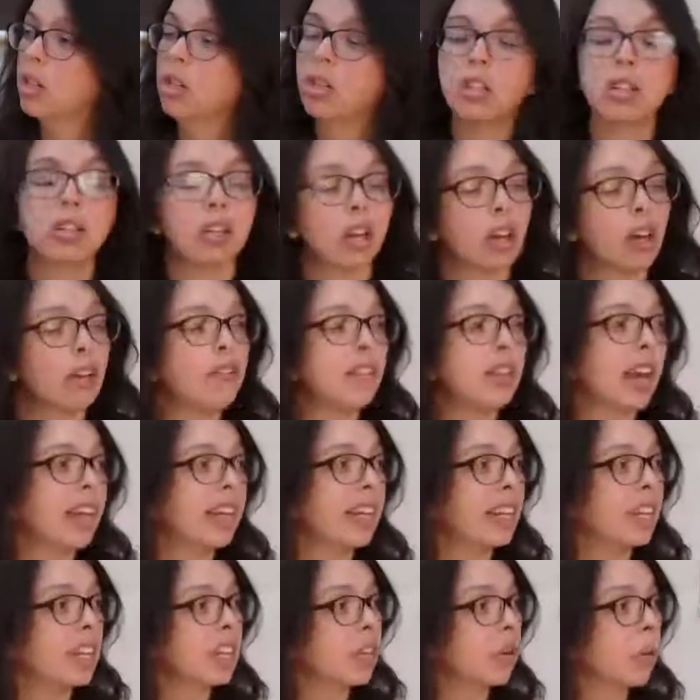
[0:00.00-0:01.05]
to go to
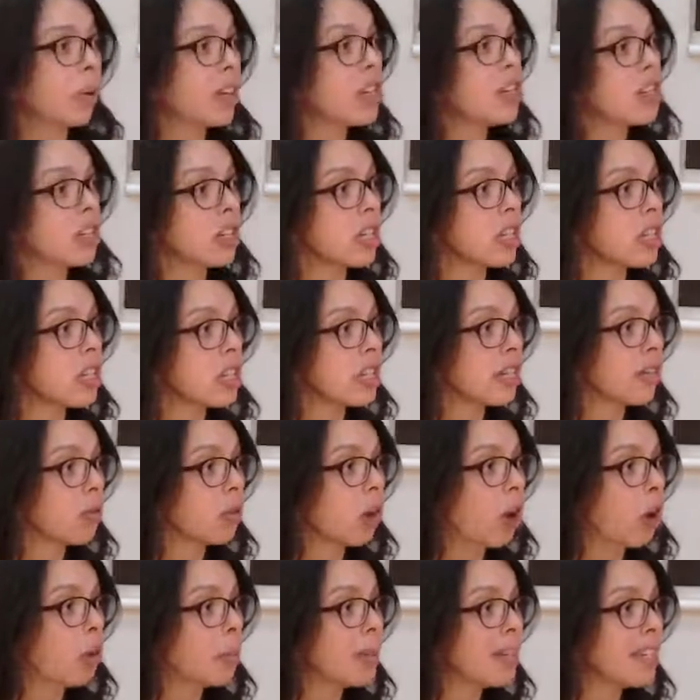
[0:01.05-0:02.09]
any questions or
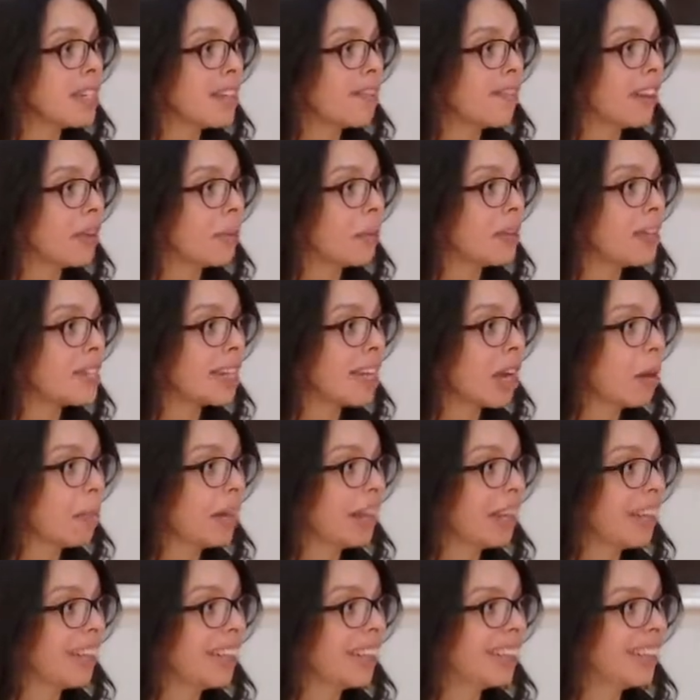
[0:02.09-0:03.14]
comments if anyone's coming
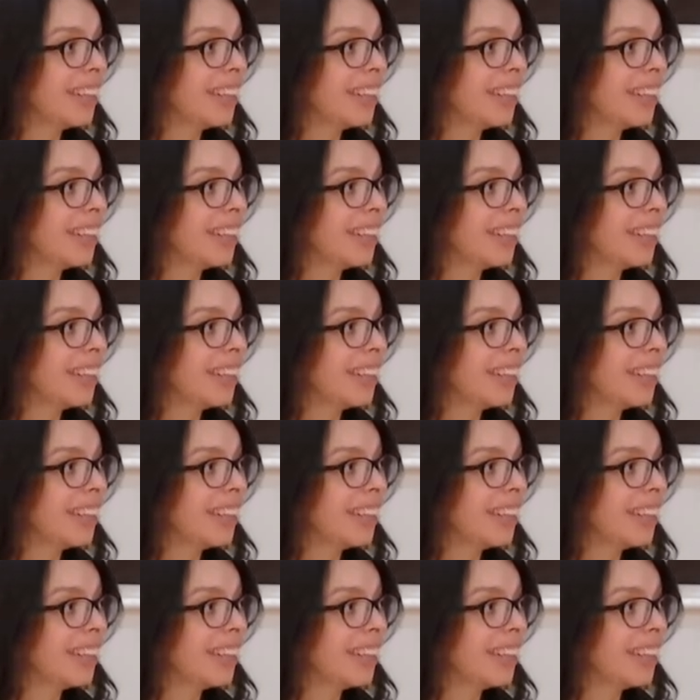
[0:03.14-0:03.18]
in.